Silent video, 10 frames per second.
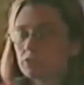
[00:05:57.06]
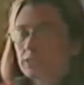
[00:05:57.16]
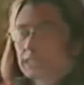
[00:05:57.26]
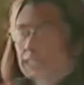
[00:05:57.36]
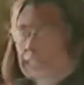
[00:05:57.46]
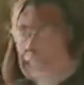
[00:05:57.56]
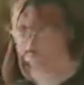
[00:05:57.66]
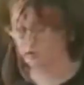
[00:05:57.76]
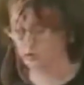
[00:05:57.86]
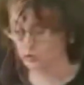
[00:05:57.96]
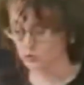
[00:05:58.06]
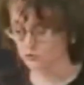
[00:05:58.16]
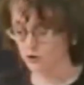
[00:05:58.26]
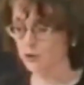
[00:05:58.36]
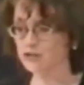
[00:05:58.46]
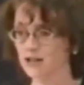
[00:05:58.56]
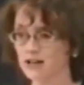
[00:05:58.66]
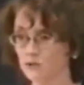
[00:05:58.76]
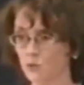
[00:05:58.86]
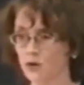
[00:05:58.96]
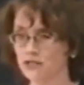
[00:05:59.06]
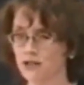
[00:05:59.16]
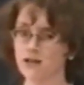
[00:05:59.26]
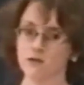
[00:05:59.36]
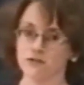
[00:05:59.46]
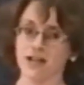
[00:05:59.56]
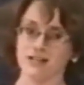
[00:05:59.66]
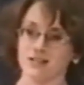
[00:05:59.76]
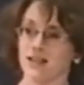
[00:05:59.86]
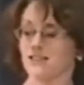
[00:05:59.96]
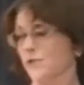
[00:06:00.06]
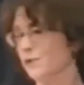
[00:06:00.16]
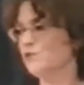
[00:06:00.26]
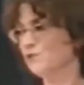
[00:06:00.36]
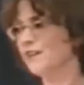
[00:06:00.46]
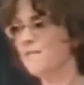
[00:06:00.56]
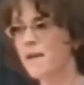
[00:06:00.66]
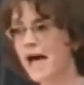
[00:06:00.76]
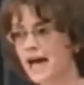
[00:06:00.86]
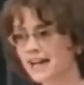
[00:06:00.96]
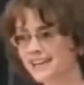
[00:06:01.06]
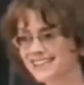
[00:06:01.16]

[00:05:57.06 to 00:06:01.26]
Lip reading: I'm going to focus on what the other side says and then what you say back.